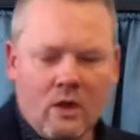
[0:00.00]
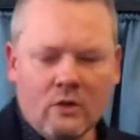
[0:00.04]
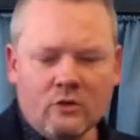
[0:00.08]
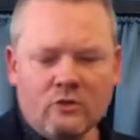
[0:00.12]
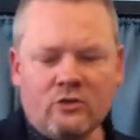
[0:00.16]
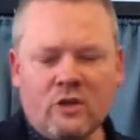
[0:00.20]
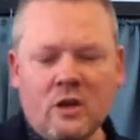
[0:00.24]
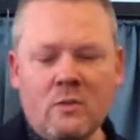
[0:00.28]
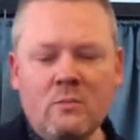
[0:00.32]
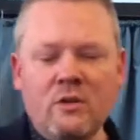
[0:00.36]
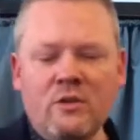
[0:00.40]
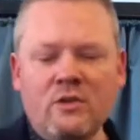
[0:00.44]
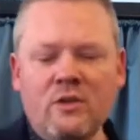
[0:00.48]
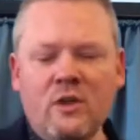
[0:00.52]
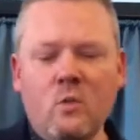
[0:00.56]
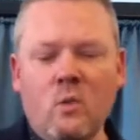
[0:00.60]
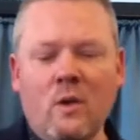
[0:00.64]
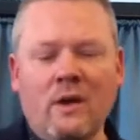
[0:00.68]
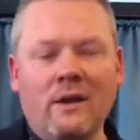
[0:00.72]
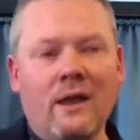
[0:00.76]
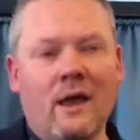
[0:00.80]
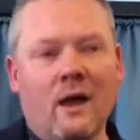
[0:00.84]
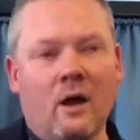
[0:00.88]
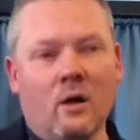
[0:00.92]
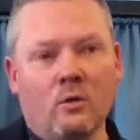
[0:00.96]
Timothy
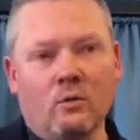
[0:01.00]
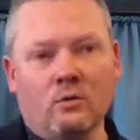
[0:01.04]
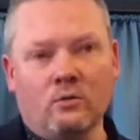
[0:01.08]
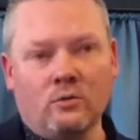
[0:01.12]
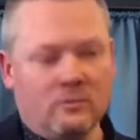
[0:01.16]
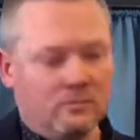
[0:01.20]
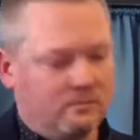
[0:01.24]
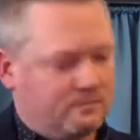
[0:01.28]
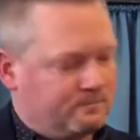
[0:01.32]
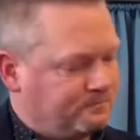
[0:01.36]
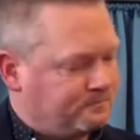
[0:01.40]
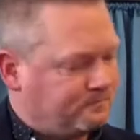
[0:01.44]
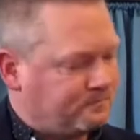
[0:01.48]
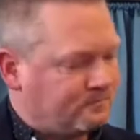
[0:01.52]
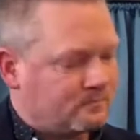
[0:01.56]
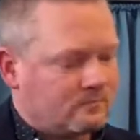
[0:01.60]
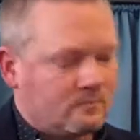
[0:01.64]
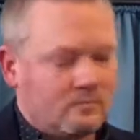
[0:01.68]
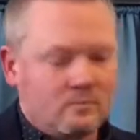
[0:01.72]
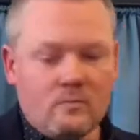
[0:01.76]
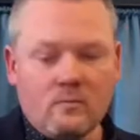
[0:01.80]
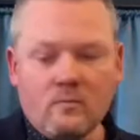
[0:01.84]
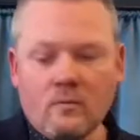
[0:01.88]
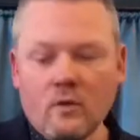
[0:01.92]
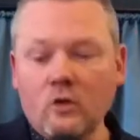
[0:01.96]
went out
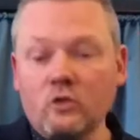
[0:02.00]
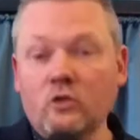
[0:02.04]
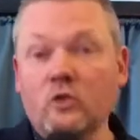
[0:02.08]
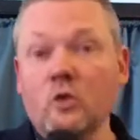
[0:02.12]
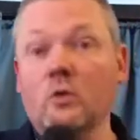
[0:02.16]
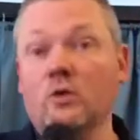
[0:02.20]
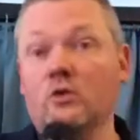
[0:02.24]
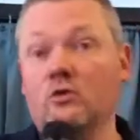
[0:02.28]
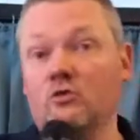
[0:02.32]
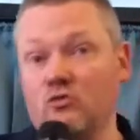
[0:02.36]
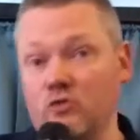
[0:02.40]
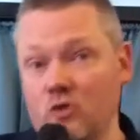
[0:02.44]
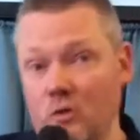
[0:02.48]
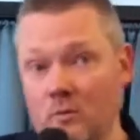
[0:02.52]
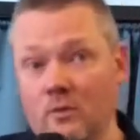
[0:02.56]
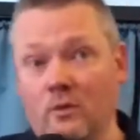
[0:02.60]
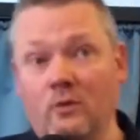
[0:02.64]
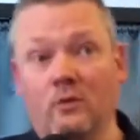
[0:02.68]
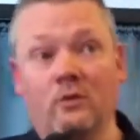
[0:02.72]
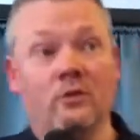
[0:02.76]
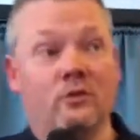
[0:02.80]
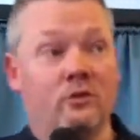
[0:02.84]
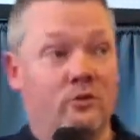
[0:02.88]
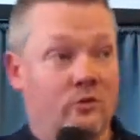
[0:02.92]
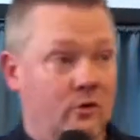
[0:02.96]
to a
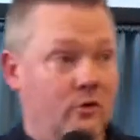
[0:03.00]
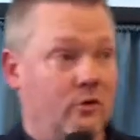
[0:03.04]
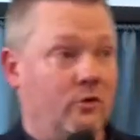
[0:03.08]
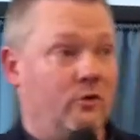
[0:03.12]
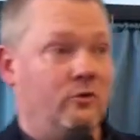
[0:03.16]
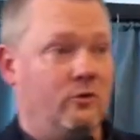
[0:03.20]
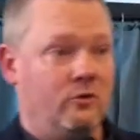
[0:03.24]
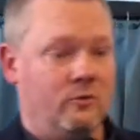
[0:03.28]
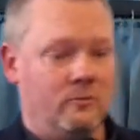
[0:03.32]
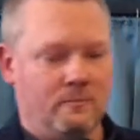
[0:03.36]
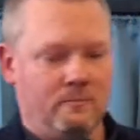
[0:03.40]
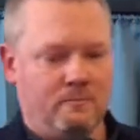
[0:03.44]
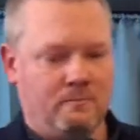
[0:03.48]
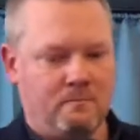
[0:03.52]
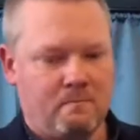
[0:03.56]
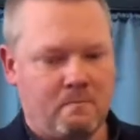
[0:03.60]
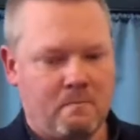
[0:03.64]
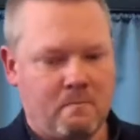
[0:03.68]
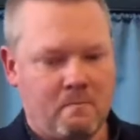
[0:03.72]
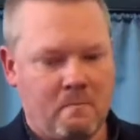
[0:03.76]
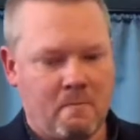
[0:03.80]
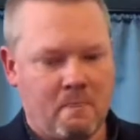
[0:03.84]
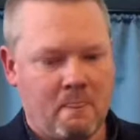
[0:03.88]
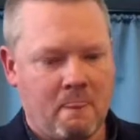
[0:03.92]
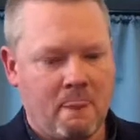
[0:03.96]
troubled church.
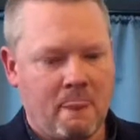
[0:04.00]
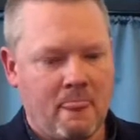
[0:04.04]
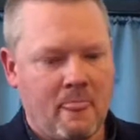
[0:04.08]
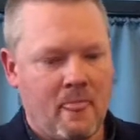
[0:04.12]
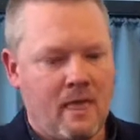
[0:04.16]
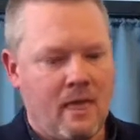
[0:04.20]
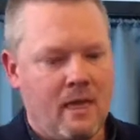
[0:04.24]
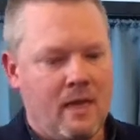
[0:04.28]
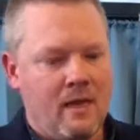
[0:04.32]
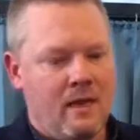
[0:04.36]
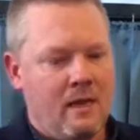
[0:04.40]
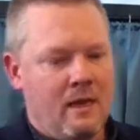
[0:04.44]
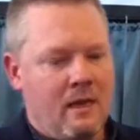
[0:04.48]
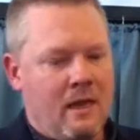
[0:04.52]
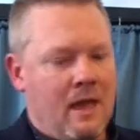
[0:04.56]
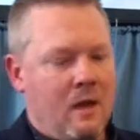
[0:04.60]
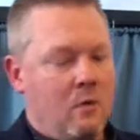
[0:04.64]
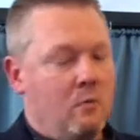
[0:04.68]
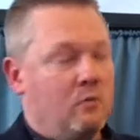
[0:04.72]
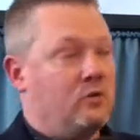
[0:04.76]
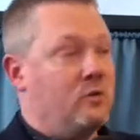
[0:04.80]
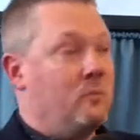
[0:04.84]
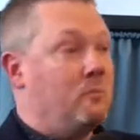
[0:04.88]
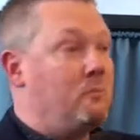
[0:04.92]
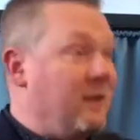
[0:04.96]
It
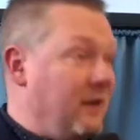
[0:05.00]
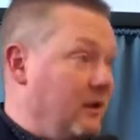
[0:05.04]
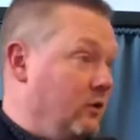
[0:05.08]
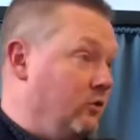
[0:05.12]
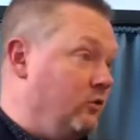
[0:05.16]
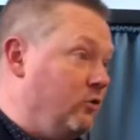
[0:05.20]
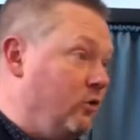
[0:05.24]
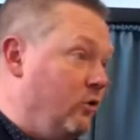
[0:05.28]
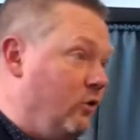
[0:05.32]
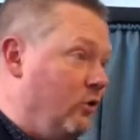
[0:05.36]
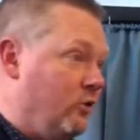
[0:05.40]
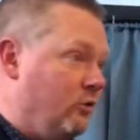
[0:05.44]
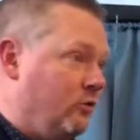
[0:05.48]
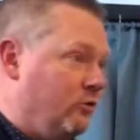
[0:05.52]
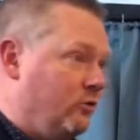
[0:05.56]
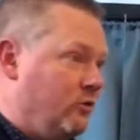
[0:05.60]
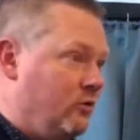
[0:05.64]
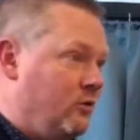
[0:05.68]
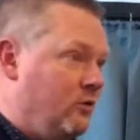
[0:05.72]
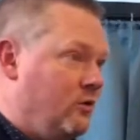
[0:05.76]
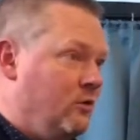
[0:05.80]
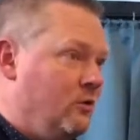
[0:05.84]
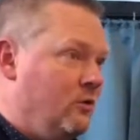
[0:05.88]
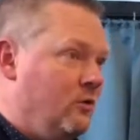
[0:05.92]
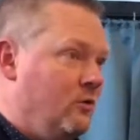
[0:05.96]
was a big church,
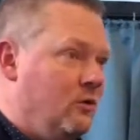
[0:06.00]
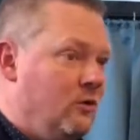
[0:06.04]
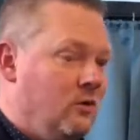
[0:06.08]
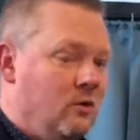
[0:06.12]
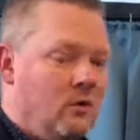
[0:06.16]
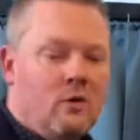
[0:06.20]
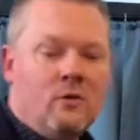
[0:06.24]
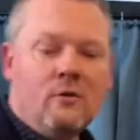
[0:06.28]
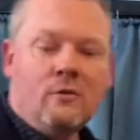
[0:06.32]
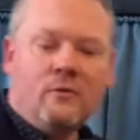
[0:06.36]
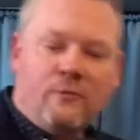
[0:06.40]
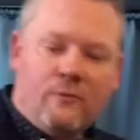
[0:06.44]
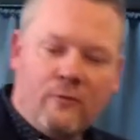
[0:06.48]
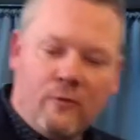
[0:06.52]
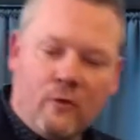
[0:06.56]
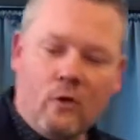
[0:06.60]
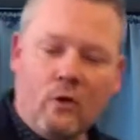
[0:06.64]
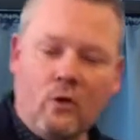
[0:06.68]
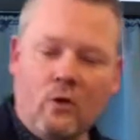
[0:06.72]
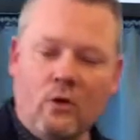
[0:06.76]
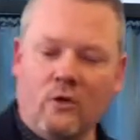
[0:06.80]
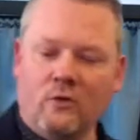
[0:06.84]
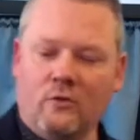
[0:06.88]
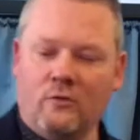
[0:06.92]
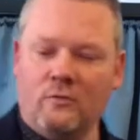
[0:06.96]

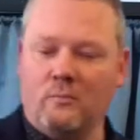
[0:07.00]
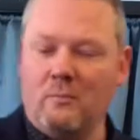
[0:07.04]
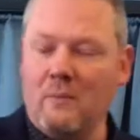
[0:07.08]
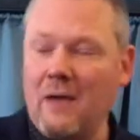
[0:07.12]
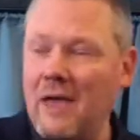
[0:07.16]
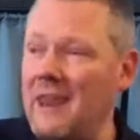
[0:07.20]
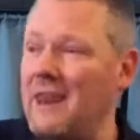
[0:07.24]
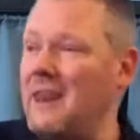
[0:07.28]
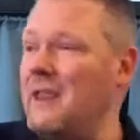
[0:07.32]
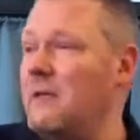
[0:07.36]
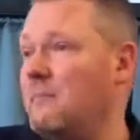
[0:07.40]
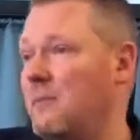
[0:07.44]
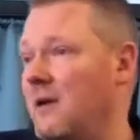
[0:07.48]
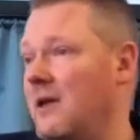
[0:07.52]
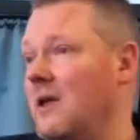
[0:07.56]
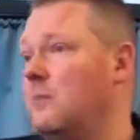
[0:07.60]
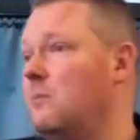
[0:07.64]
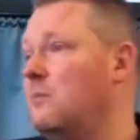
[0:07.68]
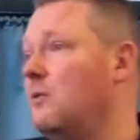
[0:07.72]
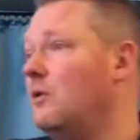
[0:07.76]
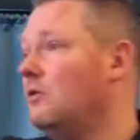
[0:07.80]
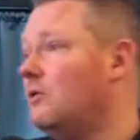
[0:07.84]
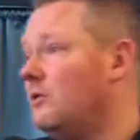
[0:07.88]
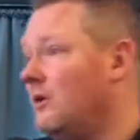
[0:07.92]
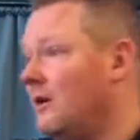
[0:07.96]
full of many
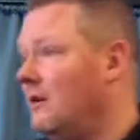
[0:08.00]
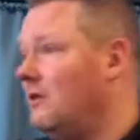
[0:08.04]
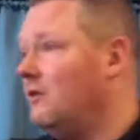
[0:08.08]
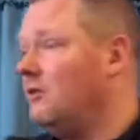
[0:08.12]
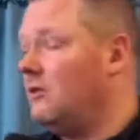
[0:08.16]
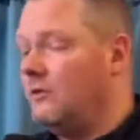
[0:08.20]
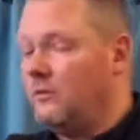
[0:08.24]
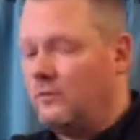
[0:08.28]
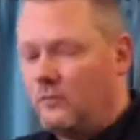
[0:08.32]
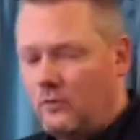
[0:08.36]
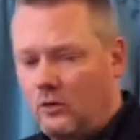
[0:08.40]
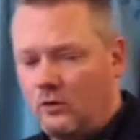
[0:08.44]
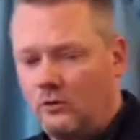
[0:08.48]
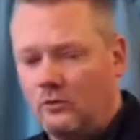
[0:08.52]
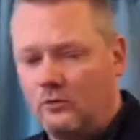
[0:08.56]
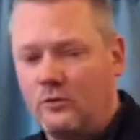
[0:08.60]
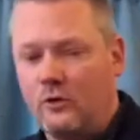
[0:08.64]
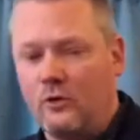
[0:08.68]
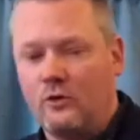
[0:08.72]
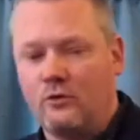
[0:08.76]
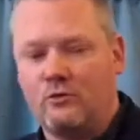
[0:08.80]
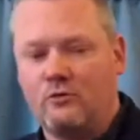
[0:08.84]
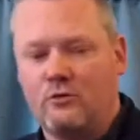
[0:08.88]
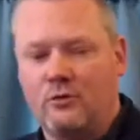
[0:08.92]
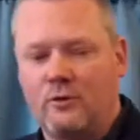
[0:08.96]
people teaching false
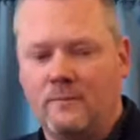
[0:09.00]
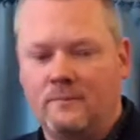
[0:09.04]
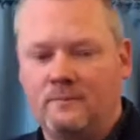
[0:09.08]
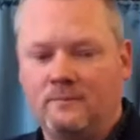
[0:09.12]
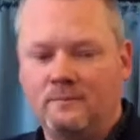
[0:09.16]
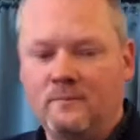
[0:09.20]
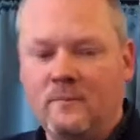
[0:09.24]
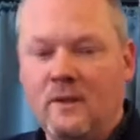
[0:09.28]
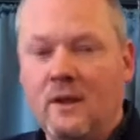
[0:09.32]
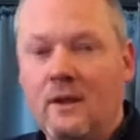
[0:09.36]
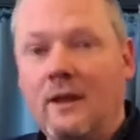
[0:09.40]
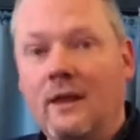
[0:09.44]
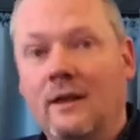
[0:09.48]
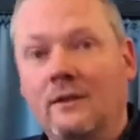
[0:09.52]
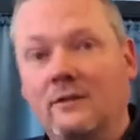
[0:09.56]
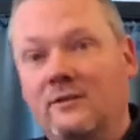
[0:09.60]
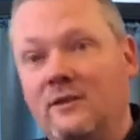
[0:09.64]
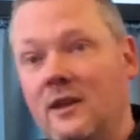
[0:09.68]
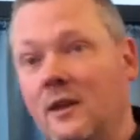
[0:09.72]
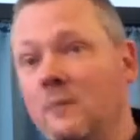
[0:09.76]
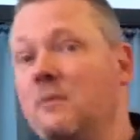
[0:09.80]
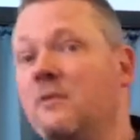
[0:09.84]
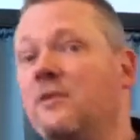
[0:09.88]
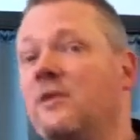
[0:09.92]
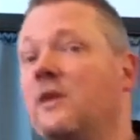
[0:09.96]
doctrine. And
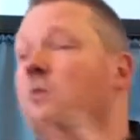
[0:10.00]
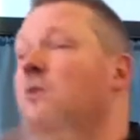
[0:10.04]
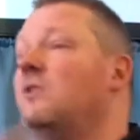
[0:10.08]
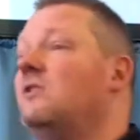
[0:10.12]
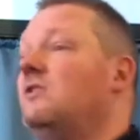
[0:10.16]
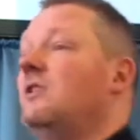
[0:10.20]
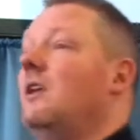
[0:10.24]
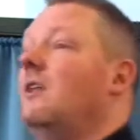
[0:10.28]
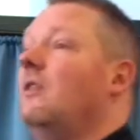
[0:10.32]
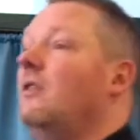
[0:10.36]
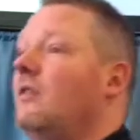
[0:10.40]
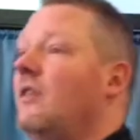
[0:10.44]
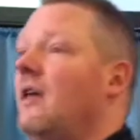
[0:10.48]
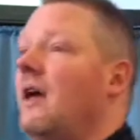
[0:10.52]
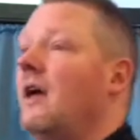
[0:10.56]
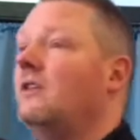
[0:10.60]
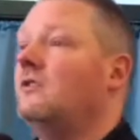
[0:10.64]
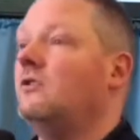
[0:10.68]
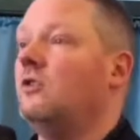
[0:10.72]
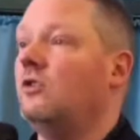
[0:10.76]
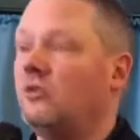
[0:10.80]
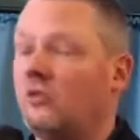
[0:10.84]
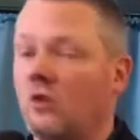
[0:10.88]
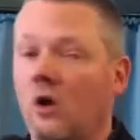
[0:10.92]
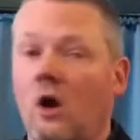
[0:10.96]
Timothy was sent there
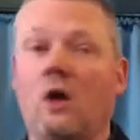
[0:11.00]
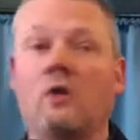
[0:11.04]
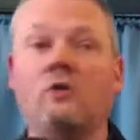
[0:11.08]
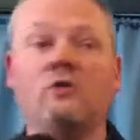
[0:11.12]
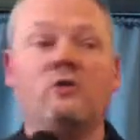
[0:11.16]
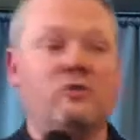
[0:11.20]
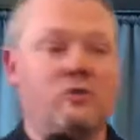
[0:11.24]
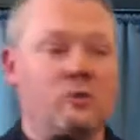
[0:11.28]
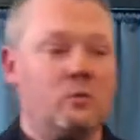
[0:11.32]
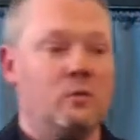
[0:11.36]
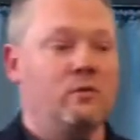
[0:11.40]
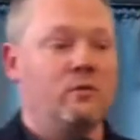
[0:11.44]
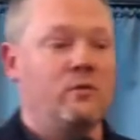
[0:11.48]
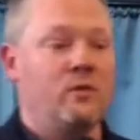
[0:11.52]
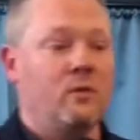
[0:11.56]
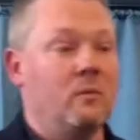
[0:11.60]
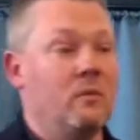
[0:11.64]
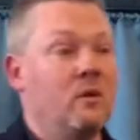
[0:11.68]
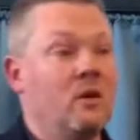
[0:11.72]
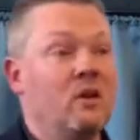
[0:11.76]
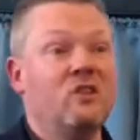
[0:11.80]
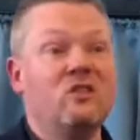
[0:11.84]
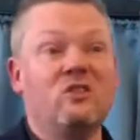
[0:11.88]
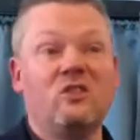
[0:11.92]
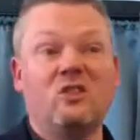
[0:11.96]
to charge some of them
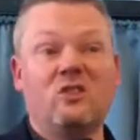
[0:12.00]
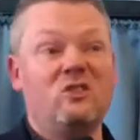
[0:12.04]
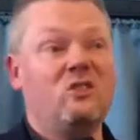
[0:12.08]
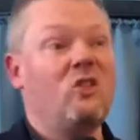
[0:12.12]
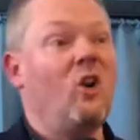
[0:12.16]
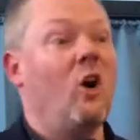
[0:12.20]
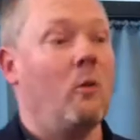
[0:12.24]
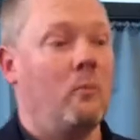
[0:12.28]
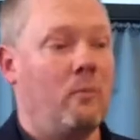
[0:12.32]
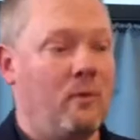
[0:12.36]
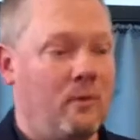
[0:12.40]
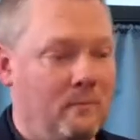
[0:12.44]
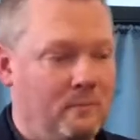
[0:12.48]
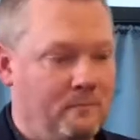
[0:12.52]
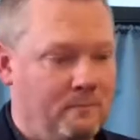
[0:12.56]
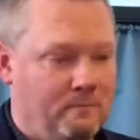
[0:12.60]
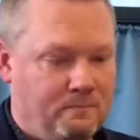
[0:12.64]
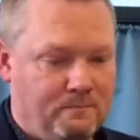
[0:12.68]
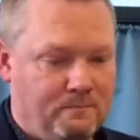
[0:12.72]
to stop.